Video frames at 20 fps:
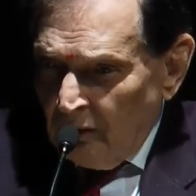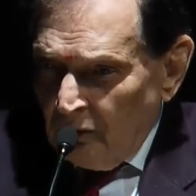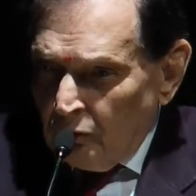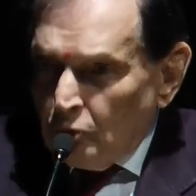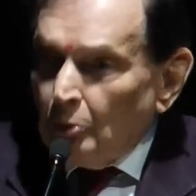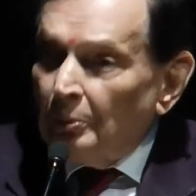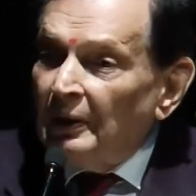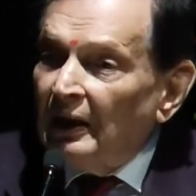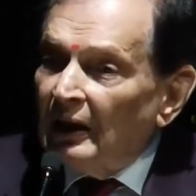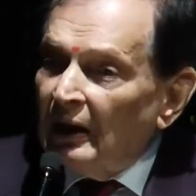
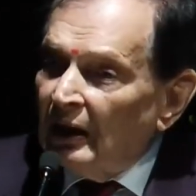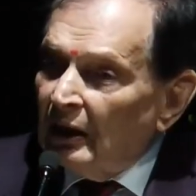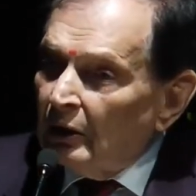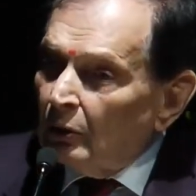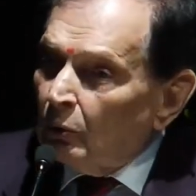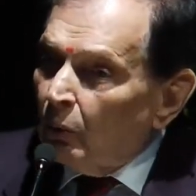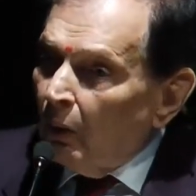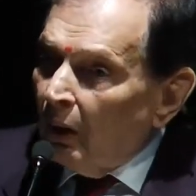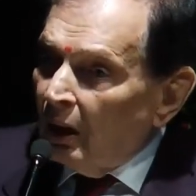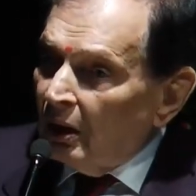to be
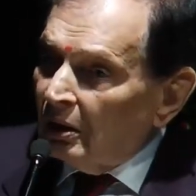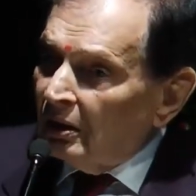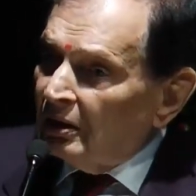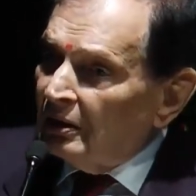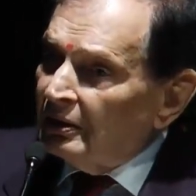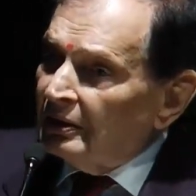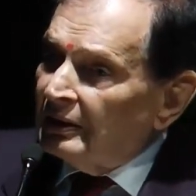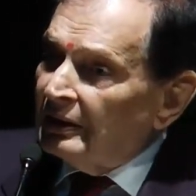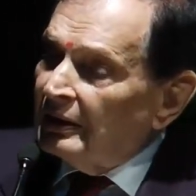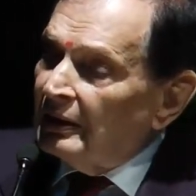
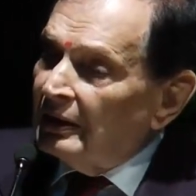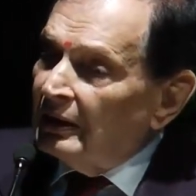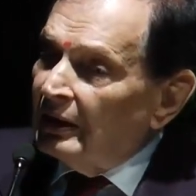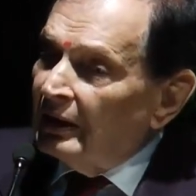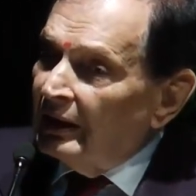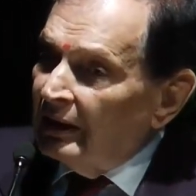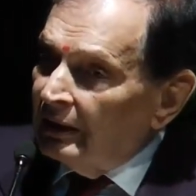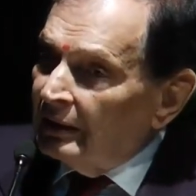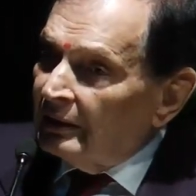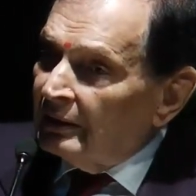involved
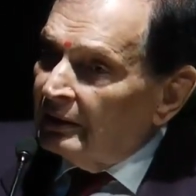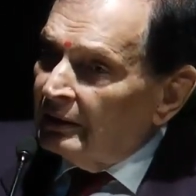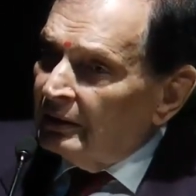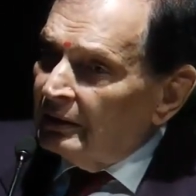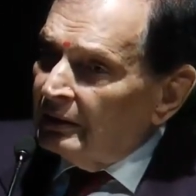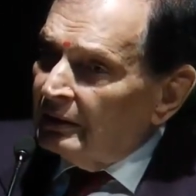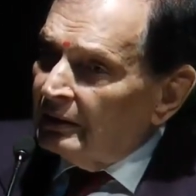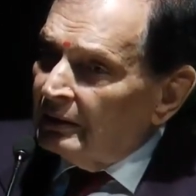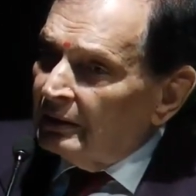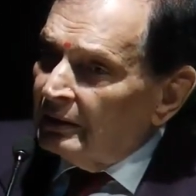in
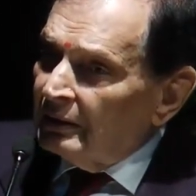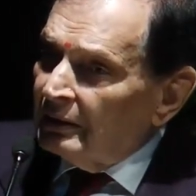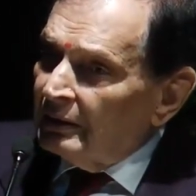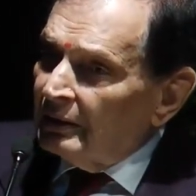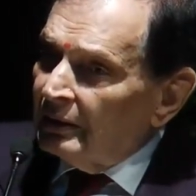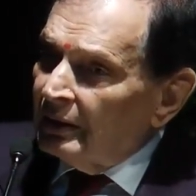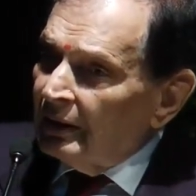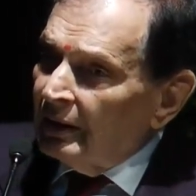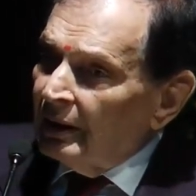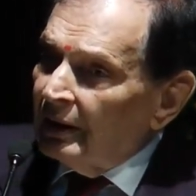
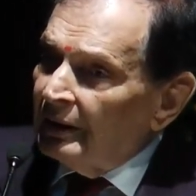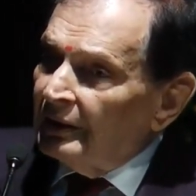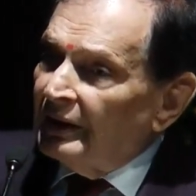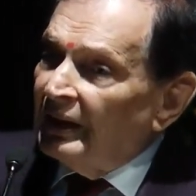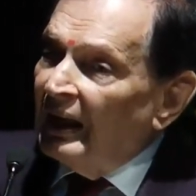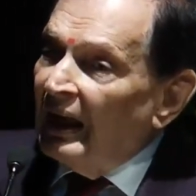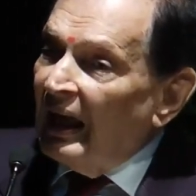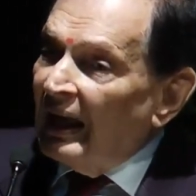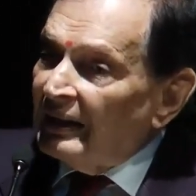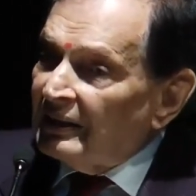
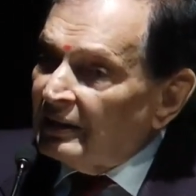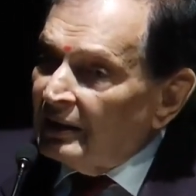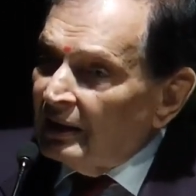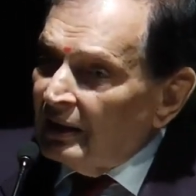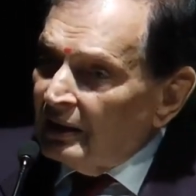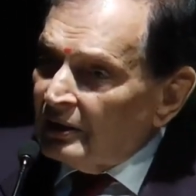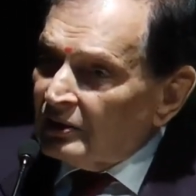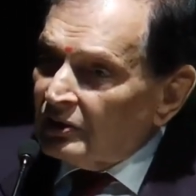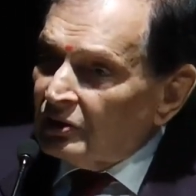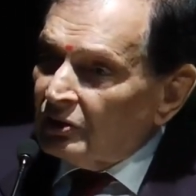the
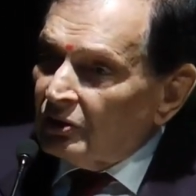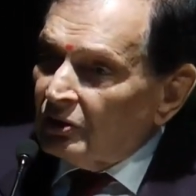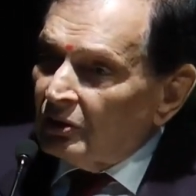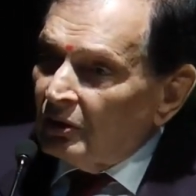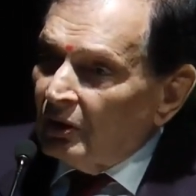ethics